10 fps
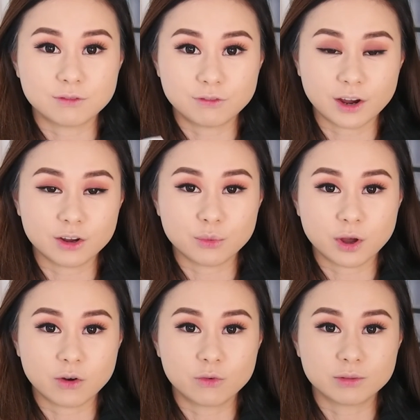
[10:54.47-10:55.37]
very
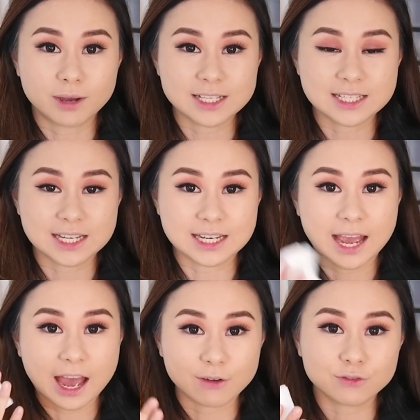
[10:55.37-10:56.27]
well with my skin
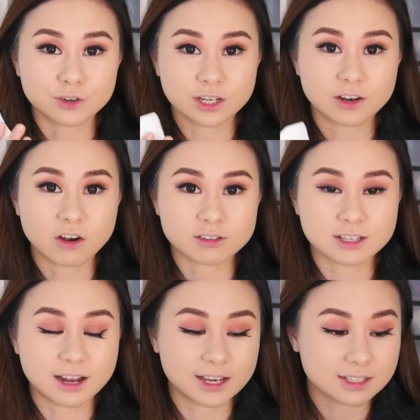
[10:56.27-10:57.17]
after it
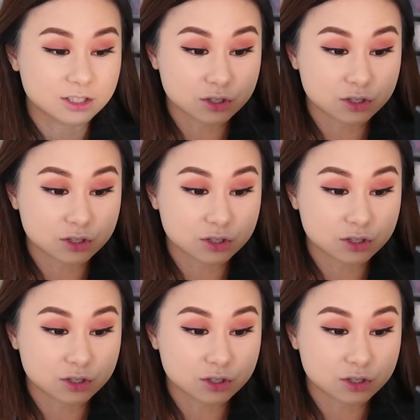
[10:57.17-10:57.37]
oxidized.